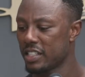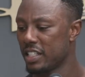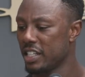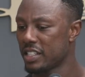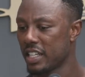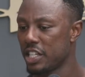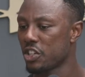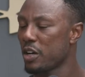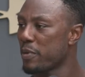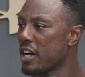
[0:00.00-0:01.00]
There's
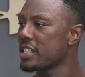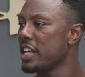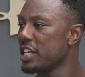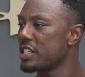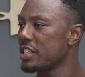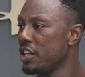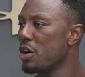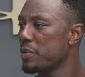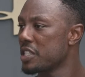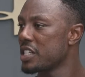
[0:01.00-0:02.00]
intricate parts to each,
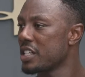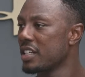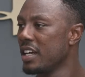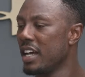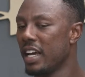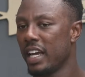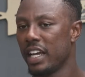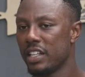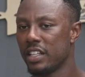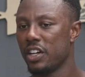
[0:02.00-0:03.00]
position,
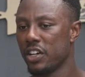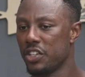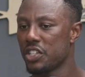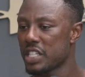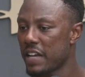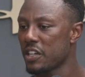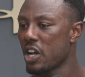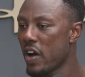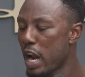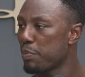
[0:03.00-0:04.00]
and you just have to
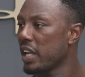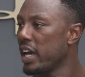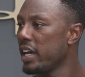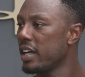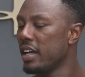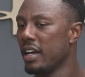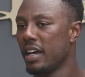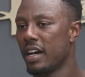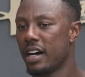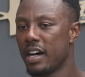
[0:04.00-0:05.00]
know how to play
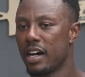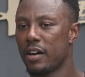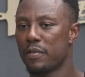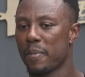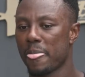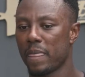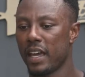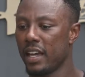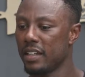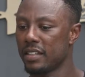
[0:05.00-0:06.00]

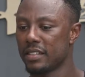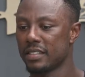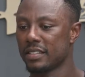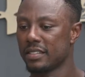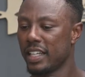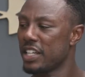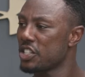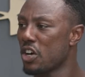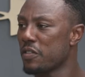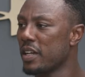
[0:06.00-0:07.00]
it. Yeah,
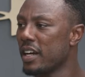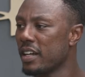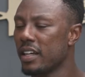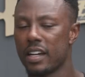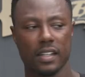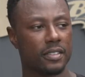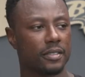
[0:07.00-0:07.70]
just go from there. Yeah.